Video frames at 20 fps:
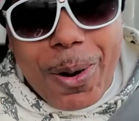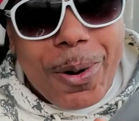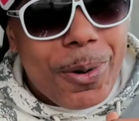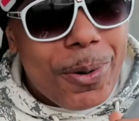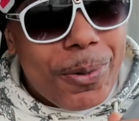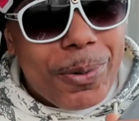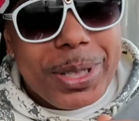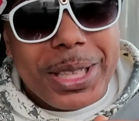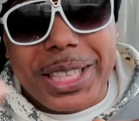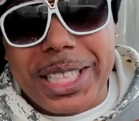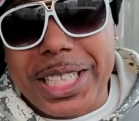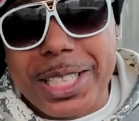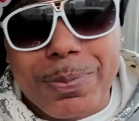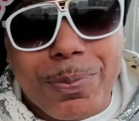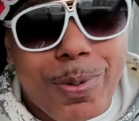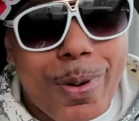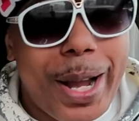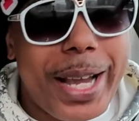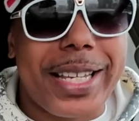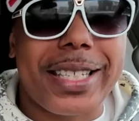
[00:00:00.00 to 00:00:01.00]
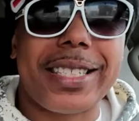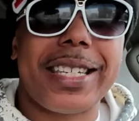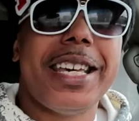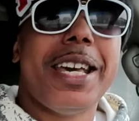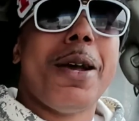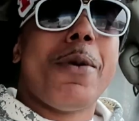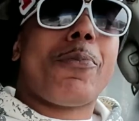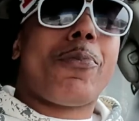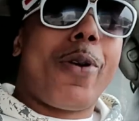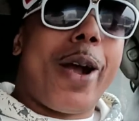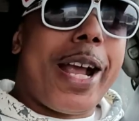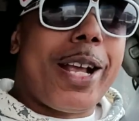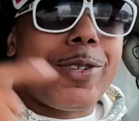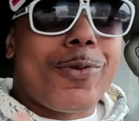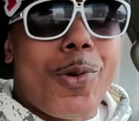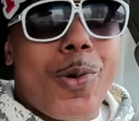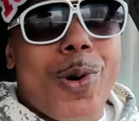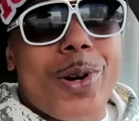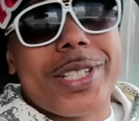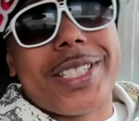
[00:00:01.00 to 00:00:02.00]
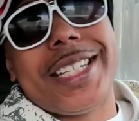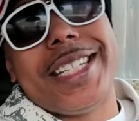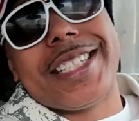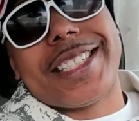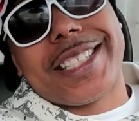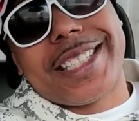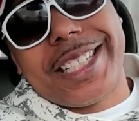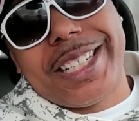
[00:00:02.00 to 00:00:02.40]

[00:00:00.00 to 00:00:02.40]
on with these pranks. Prank Wars is